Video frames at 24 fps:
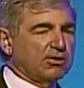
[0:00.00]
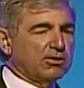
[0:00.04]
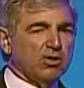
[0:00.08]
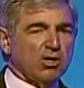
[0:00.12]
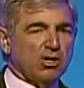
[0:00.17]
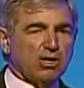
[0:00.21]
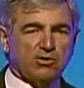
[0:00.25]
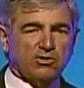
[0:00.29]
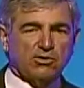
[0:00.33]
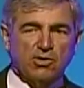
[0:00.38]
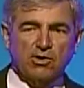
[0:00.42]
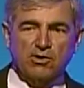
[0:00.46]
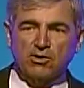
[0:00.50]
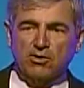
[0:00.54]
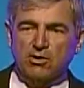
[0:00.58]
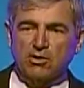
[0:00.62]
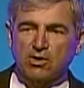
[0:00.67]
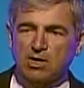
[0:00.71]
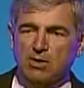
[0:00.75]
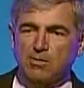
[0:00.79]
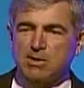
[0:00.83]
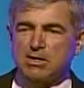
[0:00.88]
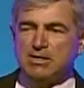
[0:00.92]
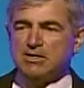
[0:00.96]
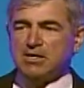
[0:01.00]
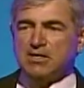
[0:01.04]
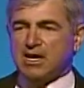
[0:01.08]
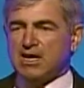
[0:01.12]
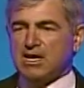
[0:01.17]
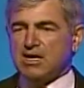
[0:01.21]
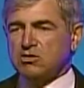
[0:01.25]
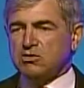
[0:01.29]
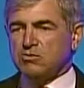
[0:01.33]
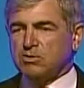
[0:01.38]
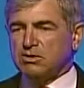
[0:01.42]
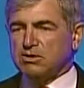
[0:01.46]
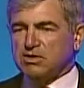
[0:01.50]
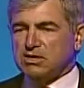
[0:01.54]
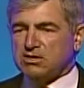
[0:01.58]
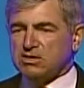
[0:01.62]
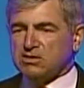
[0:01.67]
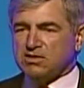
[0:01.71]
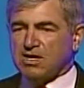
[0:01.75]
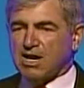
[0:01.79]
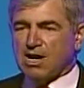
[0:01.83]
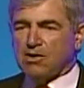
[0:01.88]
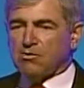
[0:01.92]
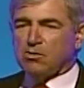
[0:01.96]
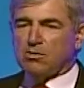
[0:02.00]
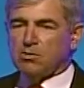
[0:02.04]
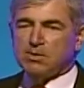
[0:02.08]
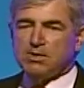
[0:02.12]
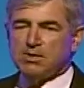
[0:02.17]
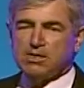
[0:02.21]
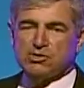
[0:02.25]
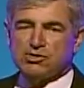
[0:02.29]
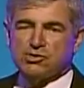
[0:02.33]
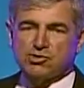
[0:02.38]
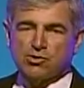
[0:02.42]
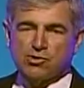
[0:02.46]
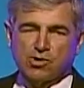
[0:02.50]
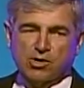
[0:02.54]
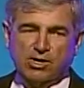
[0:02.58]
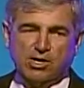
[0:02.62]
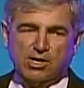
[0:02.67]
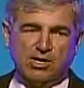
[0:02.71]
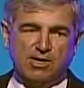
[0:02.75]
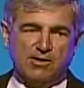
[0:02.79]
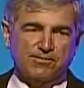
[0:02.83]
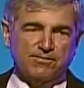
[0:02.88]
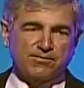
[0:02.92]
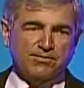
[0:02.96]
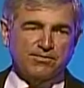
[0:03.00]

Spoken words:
'Look, there are going to be days when this guy will be a jerk.